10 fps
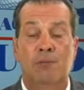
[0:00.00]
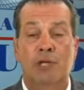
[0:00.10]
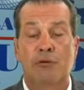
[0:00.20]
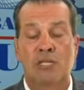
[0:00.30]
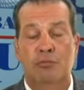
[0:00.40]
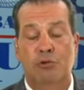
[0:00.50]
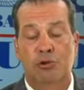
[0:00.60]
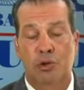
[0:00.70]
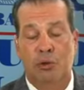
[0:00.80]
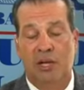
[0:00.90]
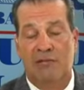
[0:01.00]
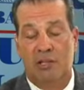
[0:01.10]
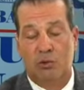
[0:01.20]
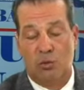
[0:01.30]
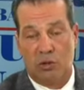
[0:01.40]
there is absolutely no
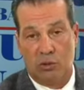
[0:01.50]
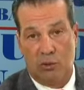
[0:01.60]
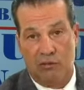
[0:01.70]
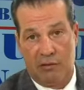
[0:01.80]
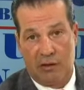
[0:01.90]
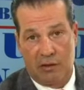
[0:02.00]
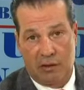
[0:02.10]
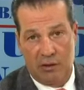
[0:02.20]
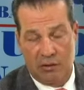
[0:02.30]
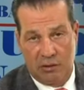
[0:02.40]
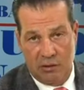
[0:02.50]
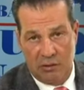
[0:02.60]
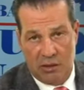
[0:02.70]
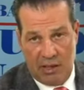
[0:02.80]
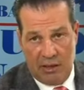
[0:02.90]
evidence whatsoever that the
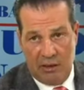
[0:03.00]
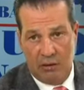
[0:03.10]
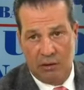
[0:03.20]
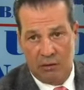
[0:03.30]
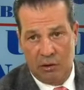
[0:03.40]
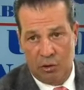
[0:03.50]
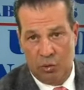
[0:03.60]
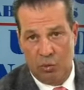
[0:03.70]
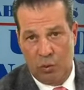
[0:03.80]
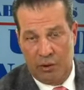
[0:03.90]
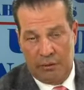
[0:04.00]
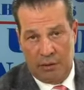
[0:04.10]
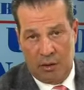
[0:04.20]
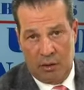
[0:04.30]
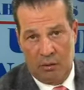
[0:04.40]
Clintons had anything to do with
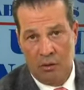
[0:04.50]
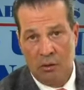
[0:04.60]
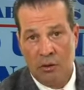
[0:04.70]
the